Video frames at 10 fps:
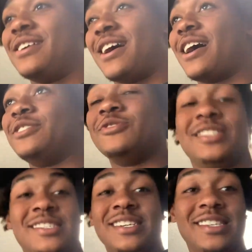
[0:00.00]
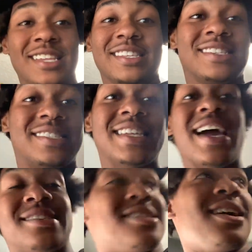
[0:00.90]
I usually eat these like they're
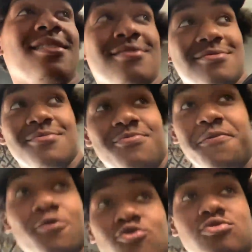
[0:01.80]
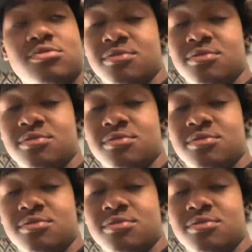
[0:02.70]
snacks, like fruit.